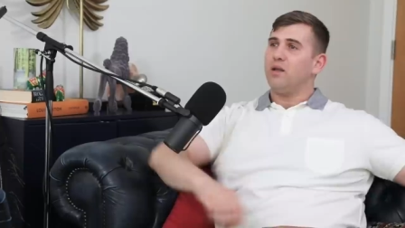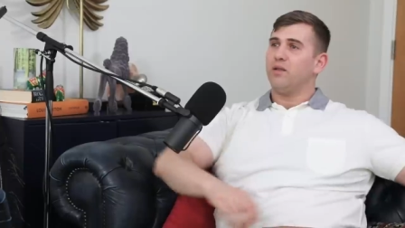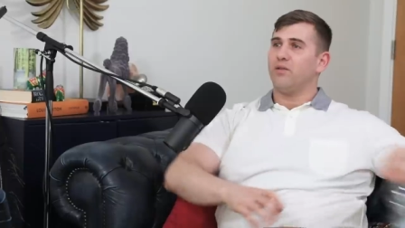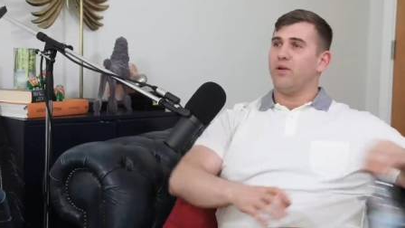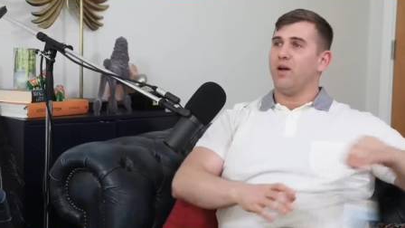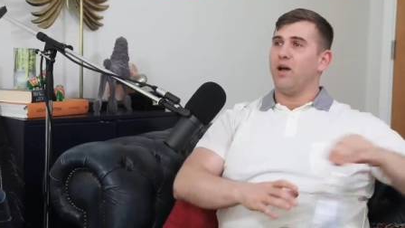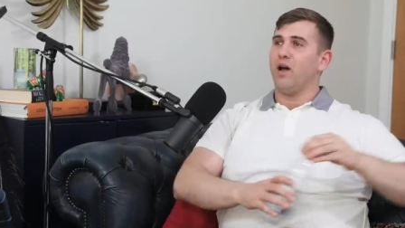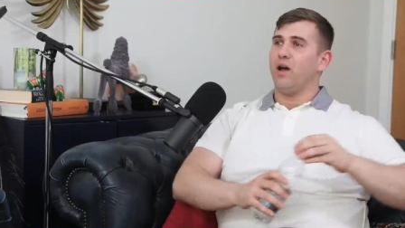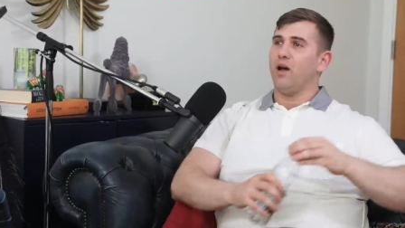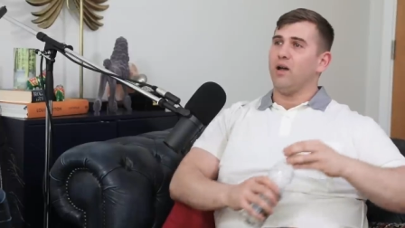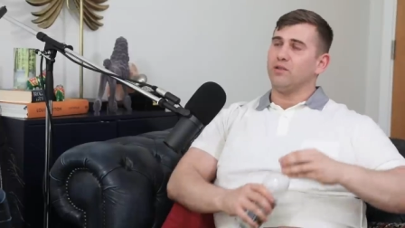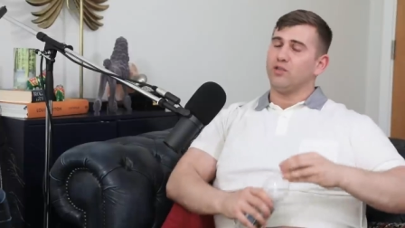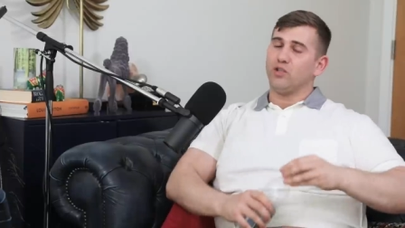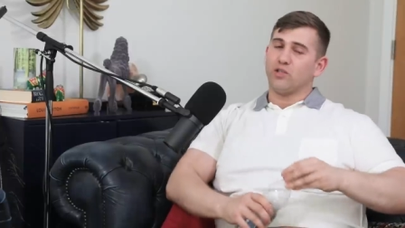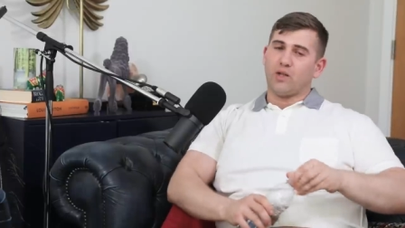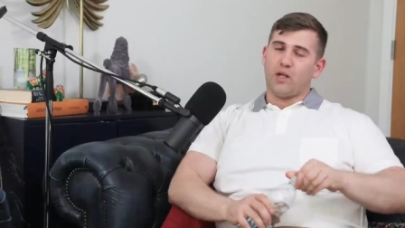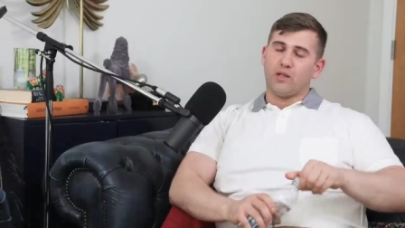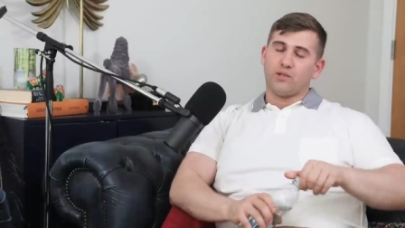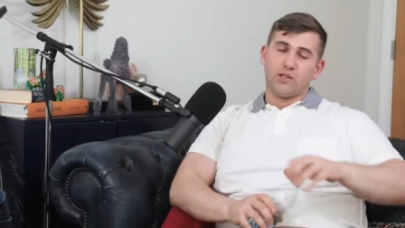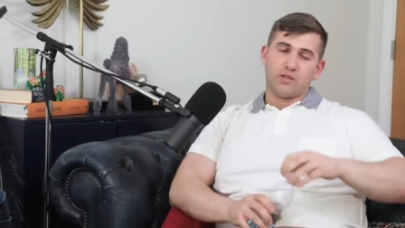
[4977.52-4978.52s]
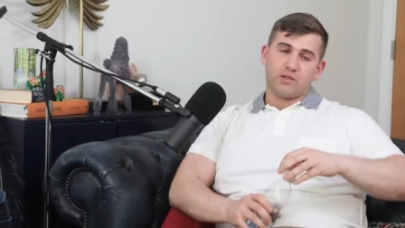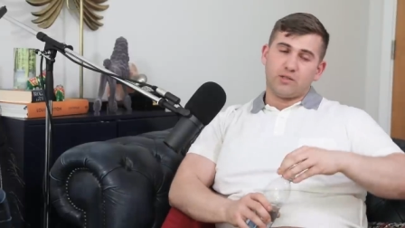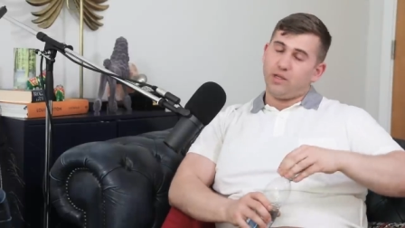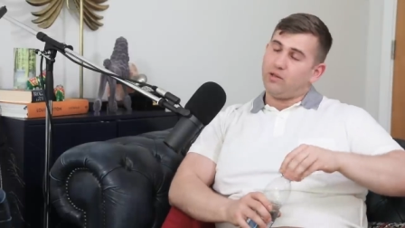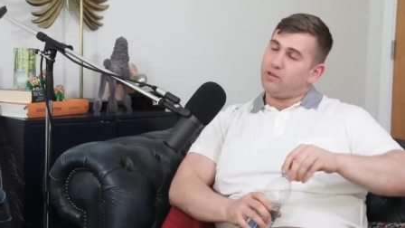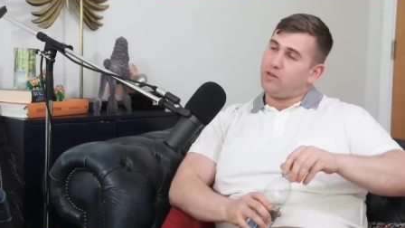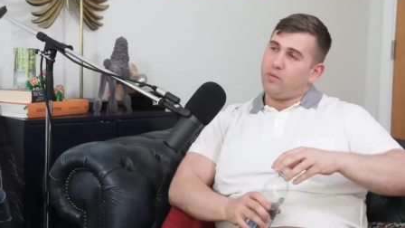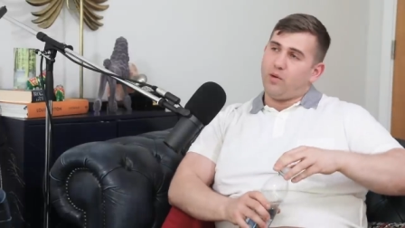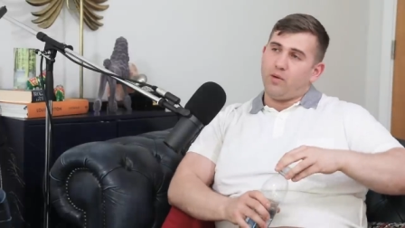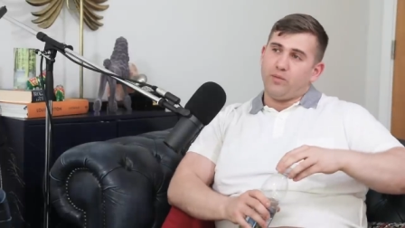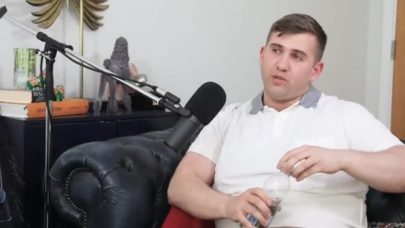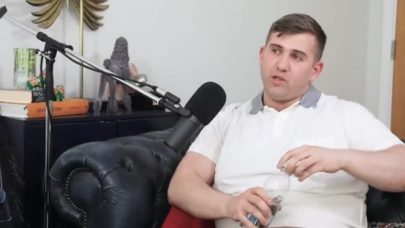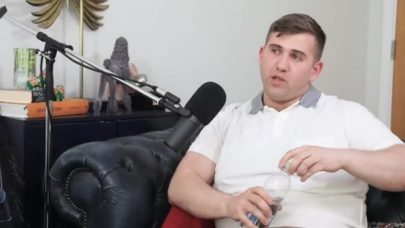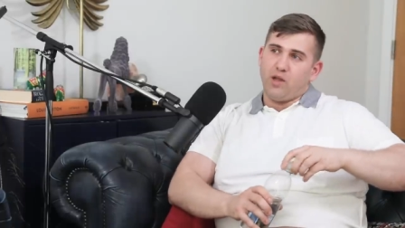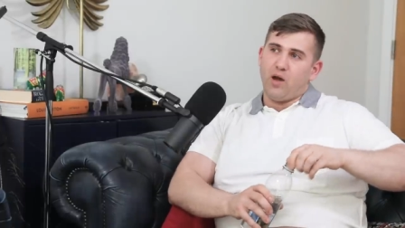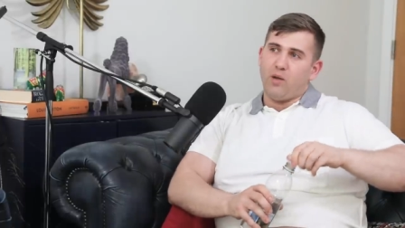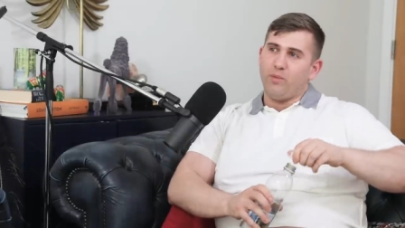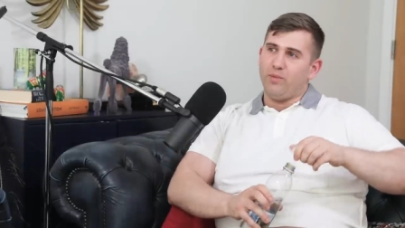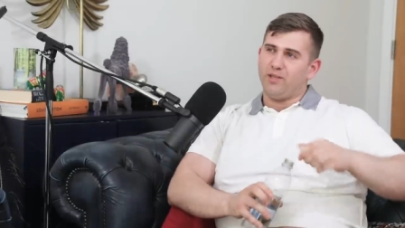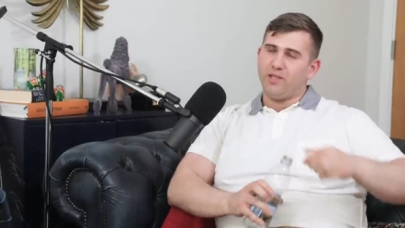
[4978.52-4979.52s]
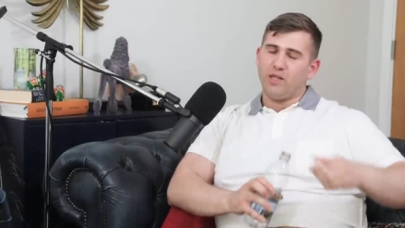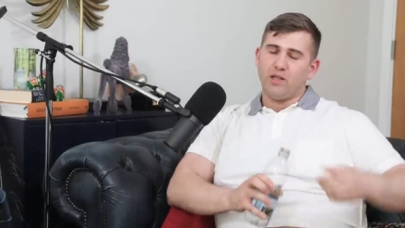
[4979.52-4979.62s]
Right, I just told them I'm in the army.